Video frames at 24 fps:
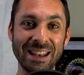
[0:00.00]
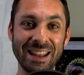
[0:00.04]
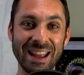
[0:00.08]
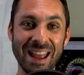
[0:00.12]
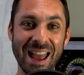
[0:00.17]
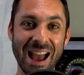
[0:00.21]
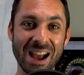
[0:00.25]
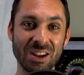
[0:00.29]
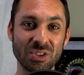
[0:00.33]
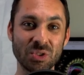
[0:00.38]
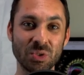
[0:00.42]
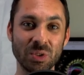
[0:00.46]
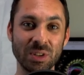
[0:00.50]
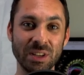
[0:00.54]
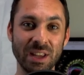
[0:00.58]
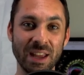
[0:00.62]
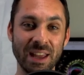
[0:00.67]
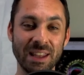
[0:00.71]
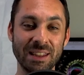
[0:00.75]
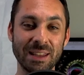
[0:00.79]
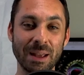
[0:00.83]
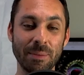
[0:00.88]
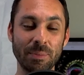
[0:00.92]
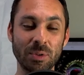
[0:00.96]
they actually
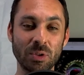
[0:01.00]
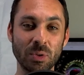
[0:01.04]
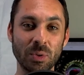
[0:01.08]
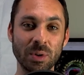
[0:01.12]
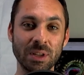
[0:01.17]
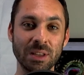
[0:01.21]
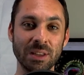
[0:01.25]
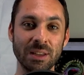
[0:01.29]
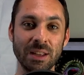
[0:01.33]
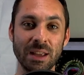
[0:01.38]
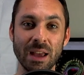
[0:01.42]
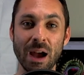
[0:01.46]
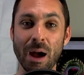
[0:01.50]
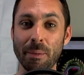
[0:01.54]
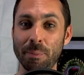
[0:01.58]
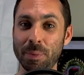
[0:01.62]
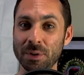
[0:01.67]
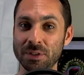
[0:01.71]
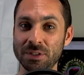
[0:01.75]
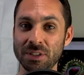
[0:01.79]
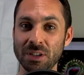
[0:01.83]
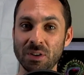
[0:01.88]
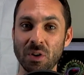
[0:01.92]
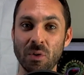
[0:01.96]
end up doing the
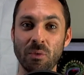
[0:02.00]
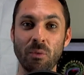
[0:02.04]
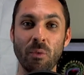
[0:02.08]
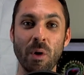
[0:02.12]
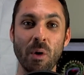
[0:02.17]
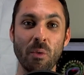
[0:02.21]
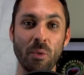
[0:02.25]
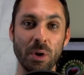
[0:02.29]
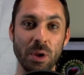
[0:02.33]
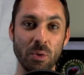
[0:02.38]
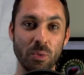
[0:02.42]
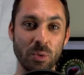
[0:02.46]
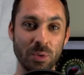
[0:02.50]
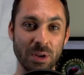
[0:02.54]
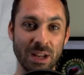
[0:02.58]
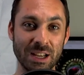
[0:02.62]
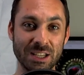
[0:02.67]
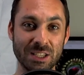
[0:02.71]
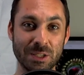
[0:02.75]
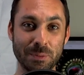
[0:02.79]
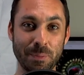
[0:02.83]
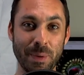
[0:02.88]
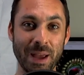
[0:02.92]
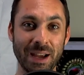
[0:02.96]
opposite of what we would
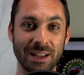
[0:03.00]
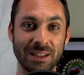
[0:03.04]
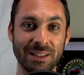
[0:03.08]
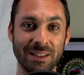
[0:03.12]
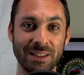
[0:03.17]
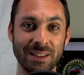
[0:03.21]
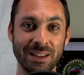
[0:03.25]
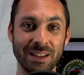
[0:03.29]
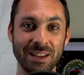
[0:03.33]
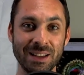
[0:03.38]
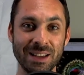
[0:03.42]
expect.